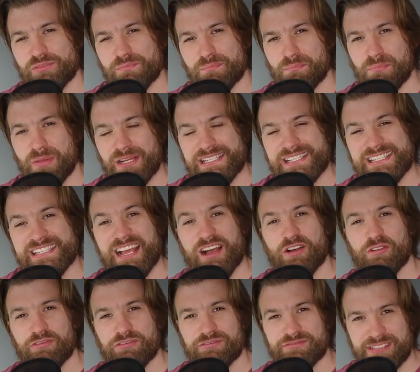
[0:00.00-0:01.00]

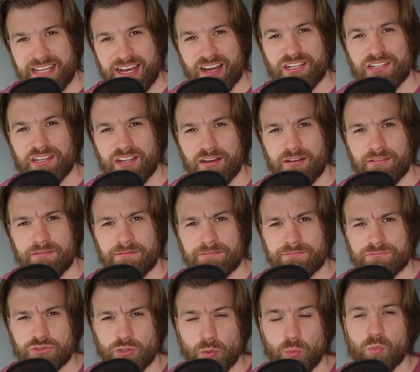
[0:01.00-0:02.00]
myself that I love.
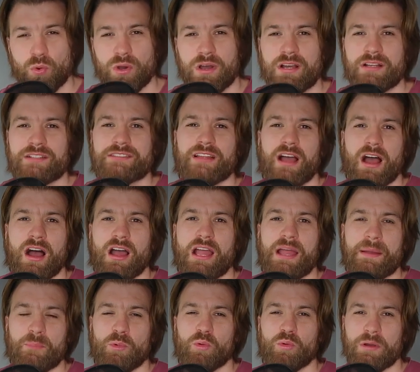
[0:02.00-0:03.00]
The work that I
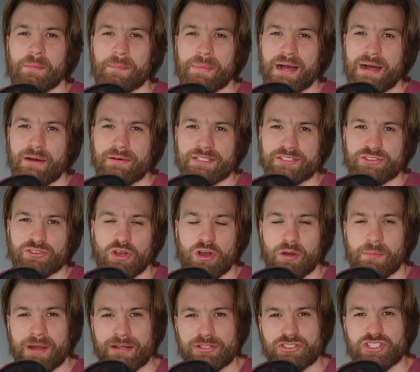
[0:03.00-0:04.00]
am all about is not
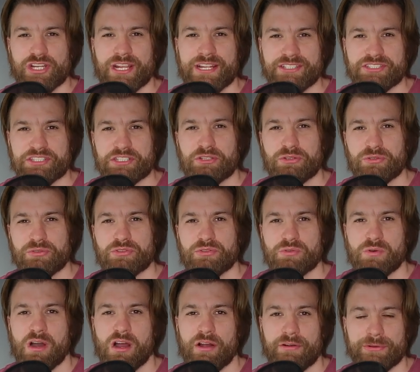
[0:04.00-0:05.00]
about changing who
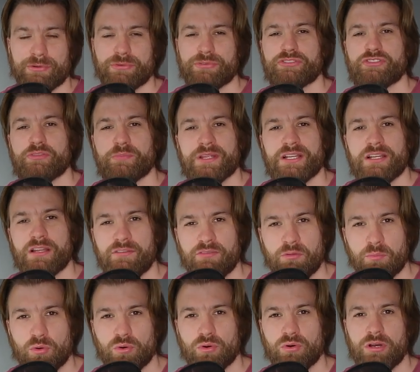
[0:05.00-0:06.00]
you are in order to be
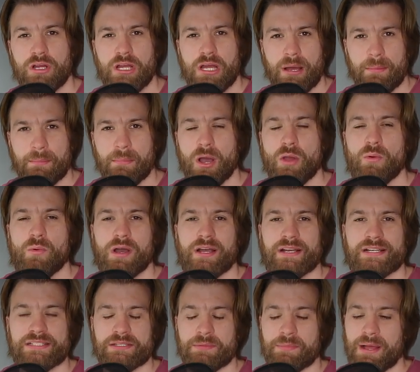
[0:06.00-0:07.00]
lovable. My
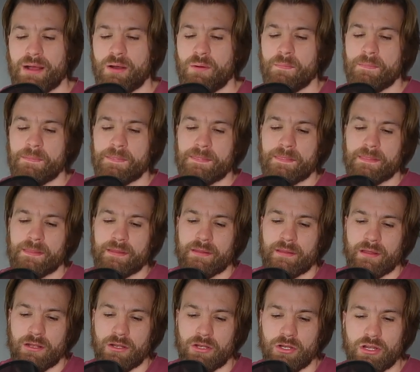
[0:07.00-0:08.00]
work is about
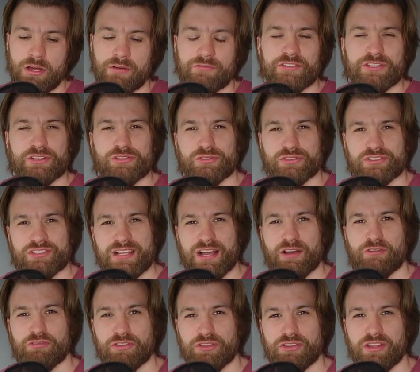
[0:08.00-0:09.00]
loving
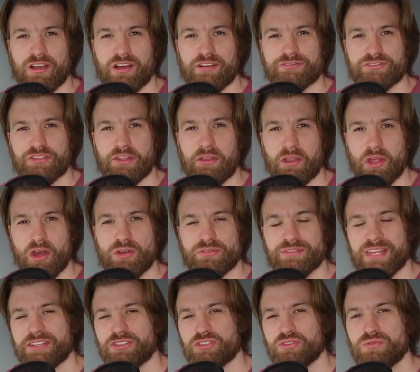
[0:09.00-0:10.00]
yourself enough to know
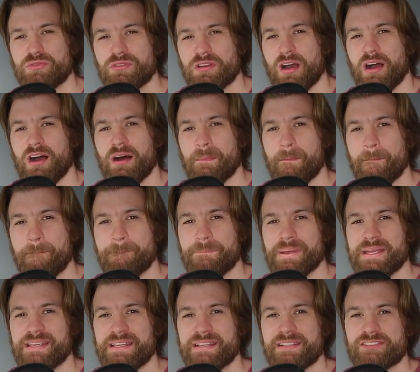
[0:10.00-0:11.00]
that you can't
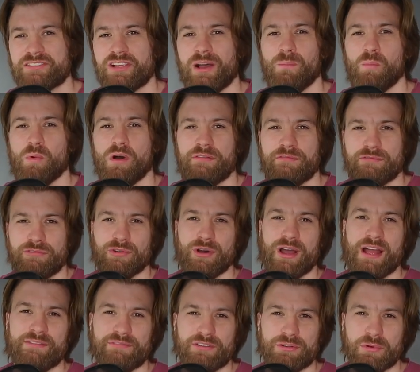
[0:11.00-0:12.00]
be someone
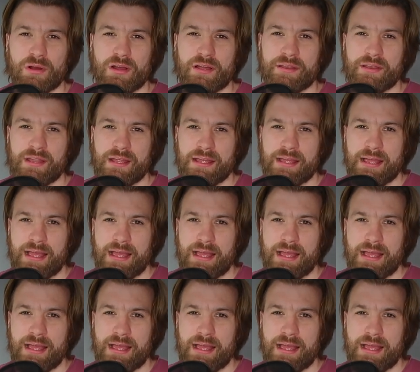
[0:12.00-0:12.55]
for everyone,